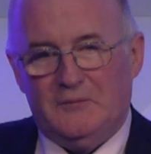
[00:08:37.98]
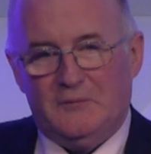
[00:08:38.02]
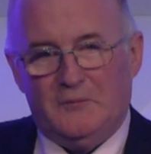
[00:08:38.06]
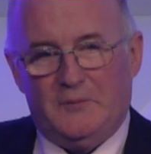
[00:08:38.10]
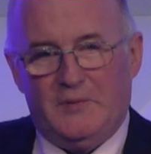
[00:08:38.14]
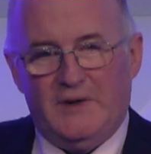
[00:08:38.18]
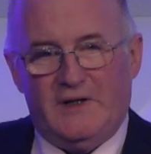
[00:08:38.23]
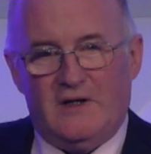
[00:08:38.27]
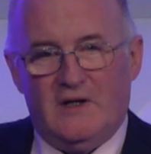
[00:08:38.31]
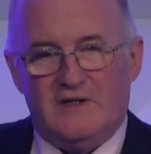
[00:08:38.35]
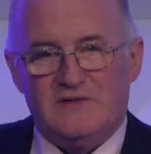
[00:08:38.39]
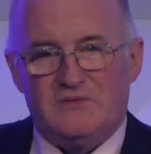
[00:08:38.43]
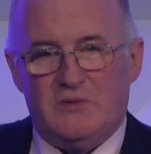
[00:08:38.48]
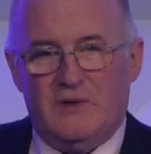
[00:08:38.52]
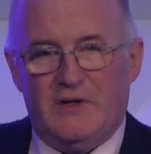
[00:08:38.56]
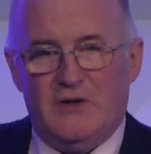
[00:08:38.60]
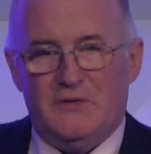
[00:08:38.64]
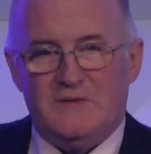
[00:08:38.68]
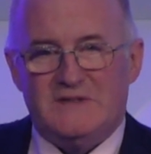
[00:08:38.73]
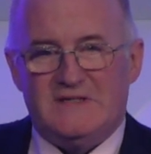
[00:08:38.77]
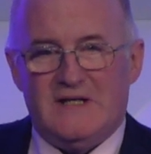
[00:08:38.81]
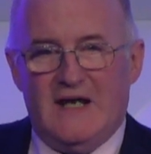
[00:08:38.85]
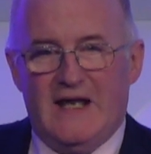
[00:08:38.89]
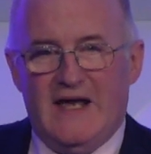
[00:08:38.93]
because when I
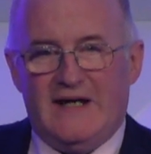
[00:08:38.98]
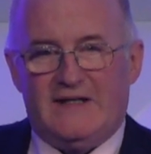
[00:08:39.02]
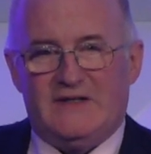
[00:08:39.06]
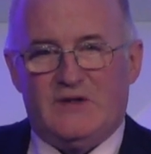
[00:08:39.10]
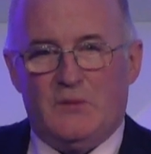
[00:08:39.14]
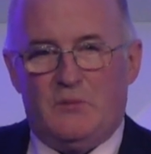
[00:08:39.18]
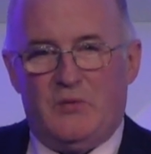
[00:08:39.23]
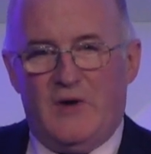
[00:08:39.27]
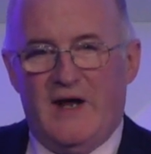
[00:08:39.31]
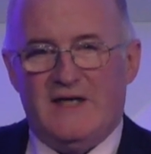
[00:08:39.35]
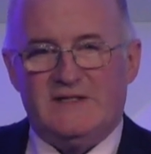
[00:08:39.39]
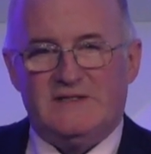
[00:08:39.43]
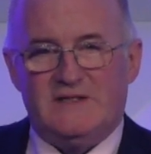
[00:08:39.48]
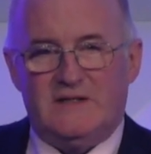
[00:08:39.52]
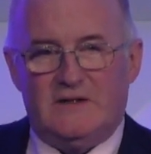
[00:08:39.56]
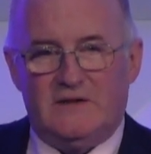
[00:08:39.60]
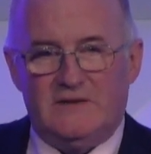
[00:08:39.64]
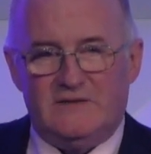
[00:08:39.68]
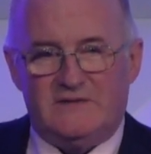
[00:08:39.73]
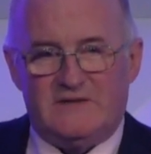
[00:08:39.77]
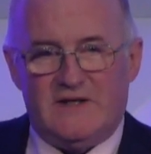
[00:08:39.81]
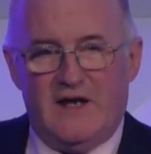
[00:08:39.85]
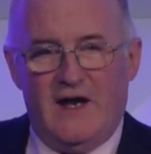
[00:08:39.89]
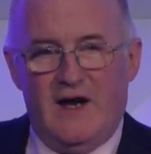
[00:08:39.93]
was elected
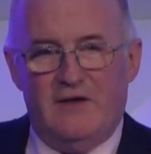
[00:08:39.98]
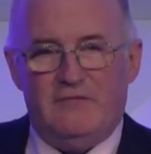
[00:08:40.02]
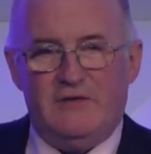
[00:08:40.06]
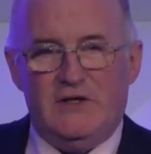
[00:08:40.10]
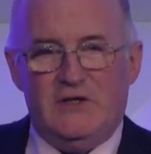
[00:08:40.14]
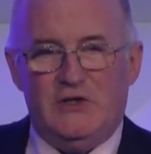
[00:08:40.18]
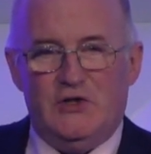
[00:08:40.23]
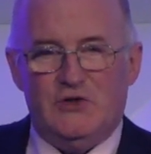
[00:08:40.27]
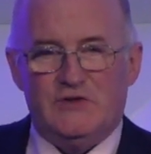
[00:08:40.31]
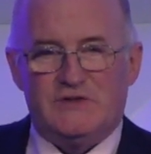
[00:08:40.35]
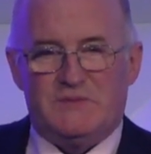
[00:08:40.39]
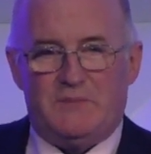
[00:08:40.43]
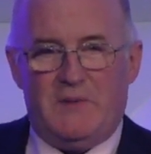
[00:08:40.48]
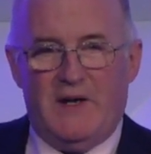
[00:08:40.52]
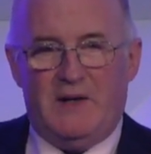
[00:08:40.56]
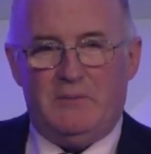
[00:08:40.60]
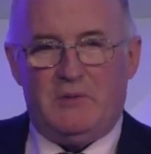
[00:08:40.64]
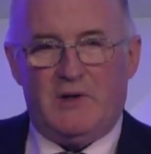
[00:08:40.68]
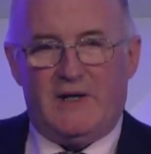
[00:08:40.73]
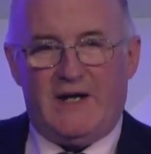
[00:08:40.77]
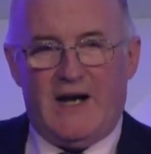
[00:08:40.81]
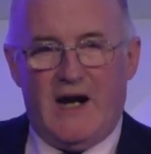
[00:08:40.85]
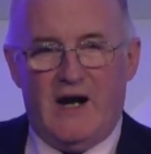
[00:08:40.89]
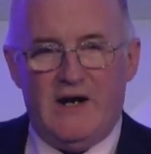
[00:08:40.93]
president, every
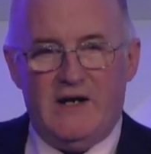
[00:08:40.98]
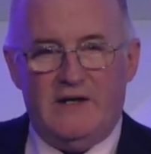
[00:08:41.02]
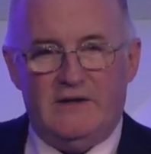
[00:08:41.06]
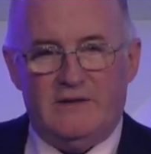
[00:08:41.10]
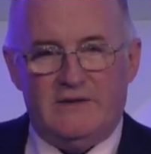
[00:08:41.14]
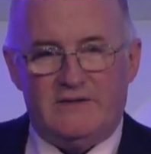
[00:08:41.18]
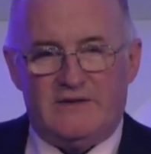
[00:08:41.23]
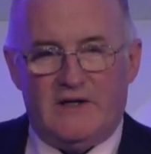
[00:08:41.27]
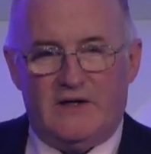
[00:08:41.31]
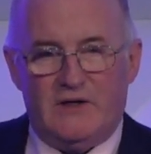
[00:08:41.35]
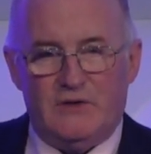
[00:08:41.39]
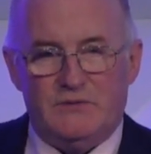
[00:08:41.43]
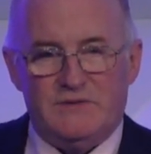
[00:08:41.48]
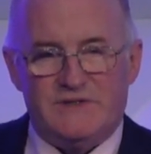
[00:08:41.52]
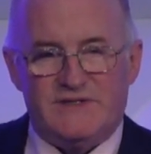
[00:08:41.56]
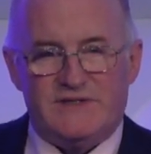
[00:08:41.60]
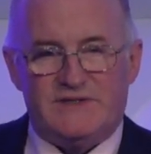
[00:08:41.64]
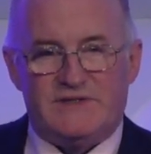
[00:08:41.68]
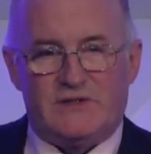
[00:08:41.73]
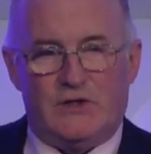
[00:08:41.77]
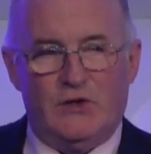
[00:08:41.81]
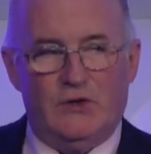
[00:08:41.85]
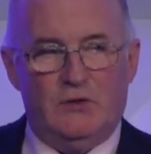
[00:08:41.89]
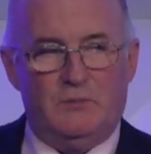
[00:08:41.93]
newspaper carried it that I was a
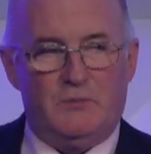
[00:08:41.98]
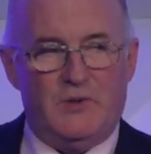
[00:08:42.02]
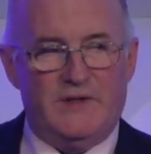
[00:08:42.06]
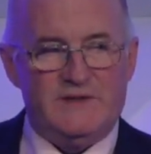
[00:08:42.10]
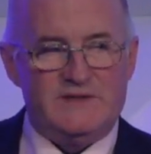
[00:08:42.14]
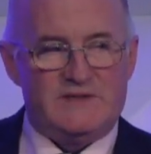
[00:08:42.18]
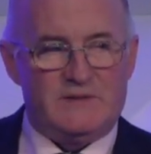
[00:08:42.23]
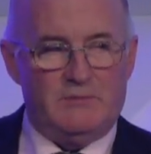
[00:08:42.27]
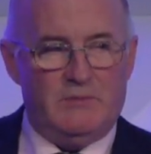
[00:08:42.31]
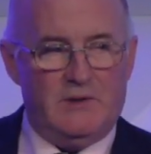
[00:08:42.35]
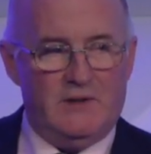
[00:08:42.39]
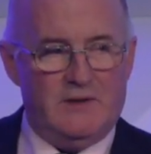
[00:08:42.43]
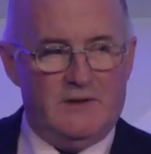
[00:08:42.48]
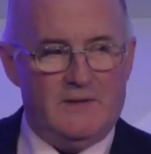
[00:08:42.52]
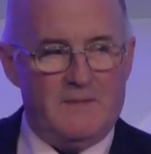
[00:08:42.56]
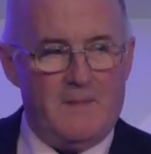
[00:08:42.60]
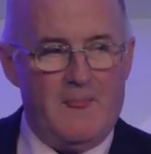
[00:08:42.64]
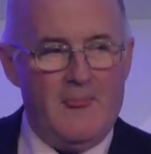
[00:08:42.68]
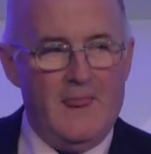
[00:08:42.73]
school principal.